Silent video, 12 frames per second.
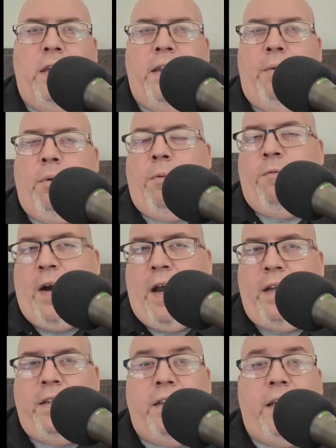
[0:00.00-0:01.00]
that would
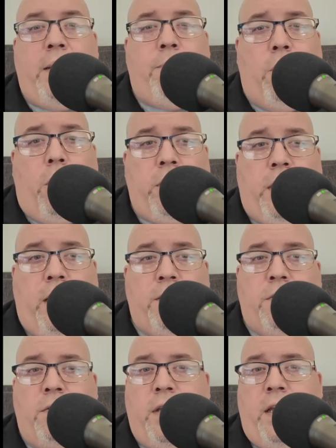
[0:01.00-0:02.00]
provide a delayed
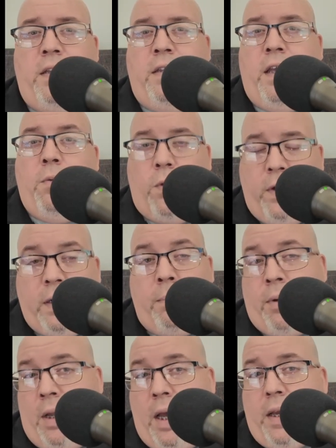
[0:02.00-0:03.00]
broadcast so that they were in
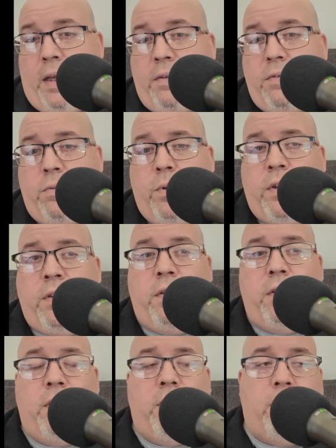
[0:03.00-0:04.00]
compliance
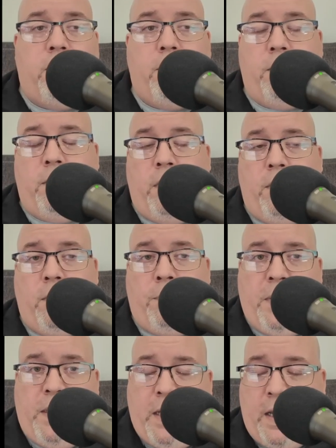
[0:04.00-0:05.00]
with the
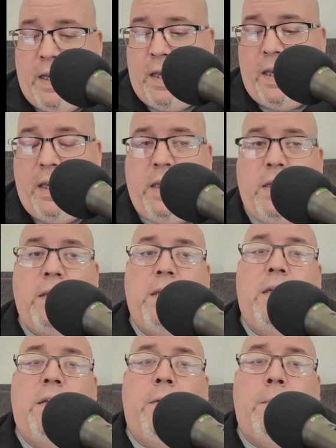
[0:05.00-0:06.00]
PIA and
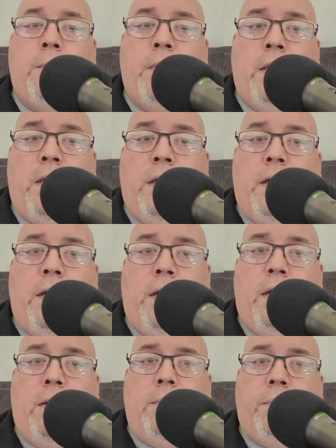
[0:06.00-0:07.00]

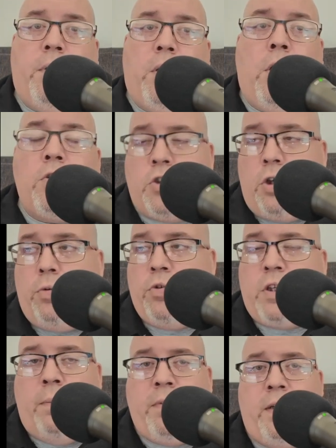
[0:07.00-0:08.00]
but also
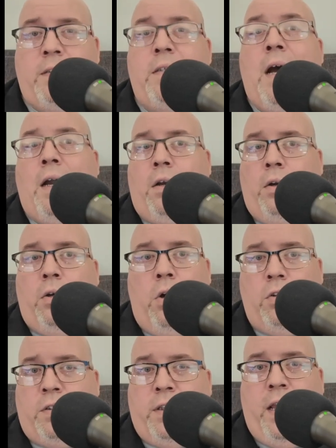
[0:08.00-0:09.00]
something that's not going to cost the